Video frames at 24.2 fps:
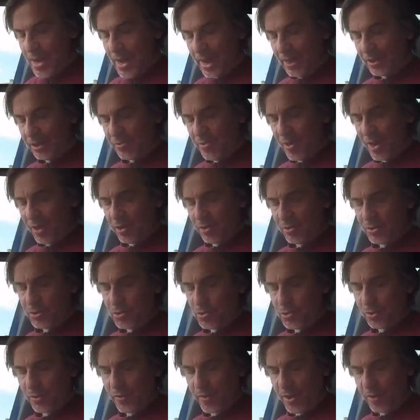It's quite a lot
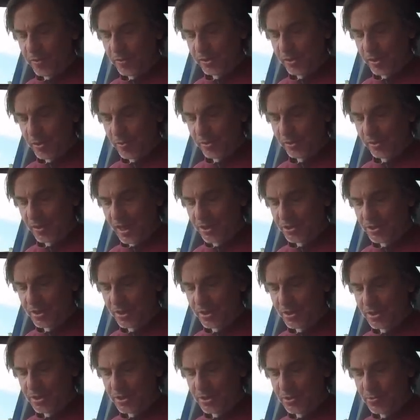taller though, so it's
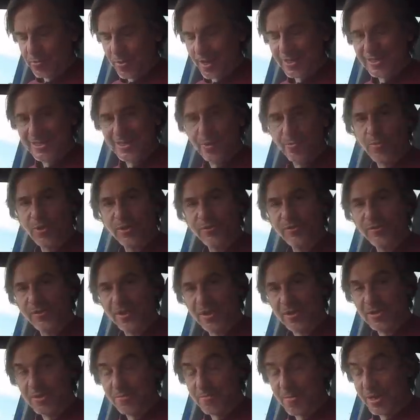actually 21
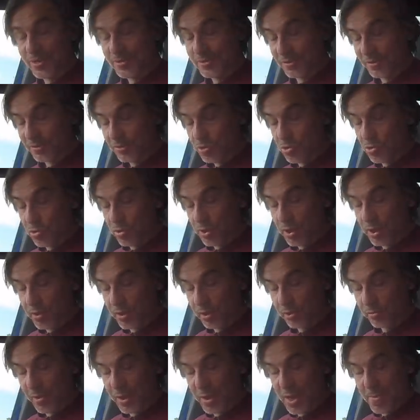centimetres taller.
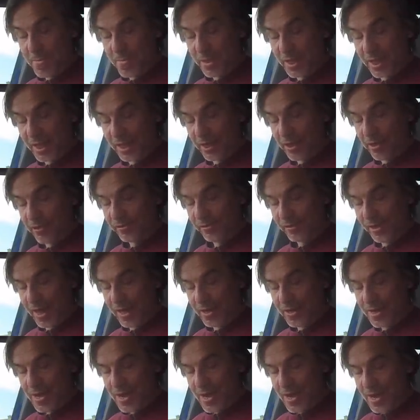That's where your money goes
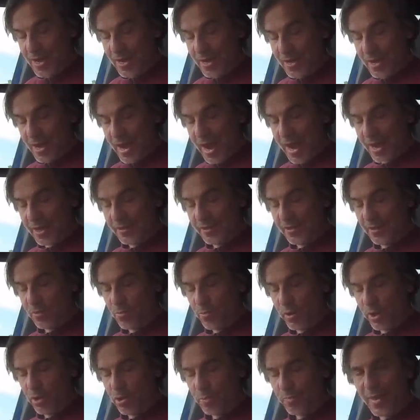then. And the
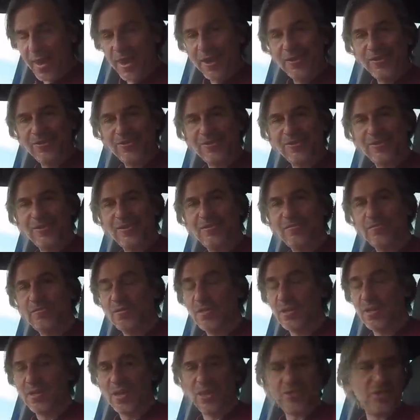wheelbase
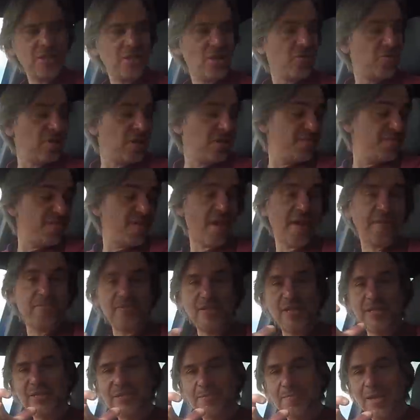is actually only five
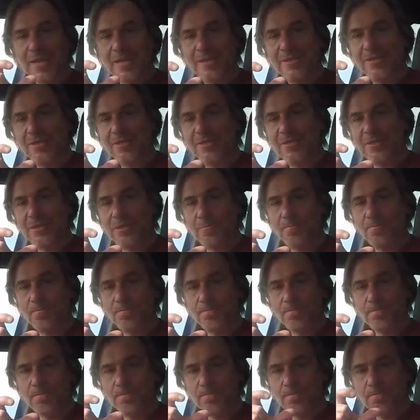centimetres
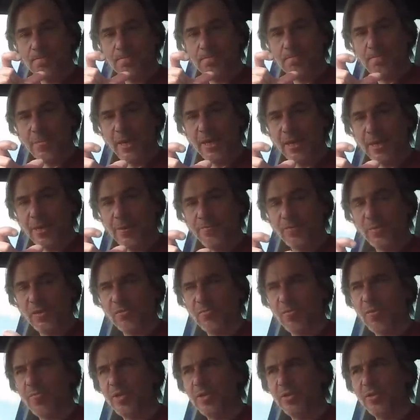bigger.
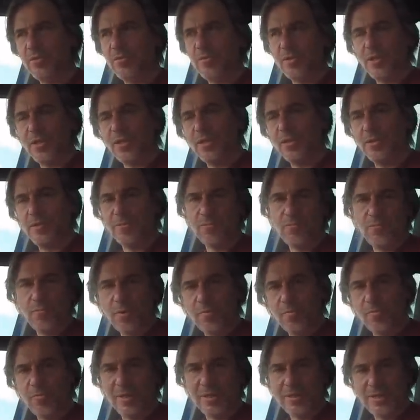So when we do the
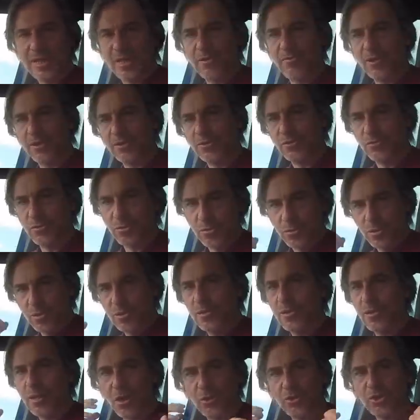proper interior tour,
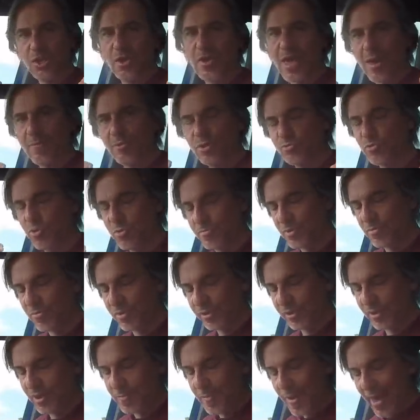I'll show you how much room there
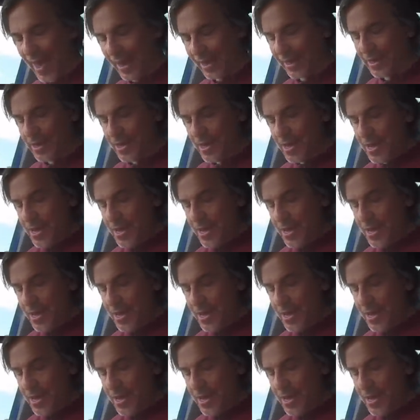is in the back.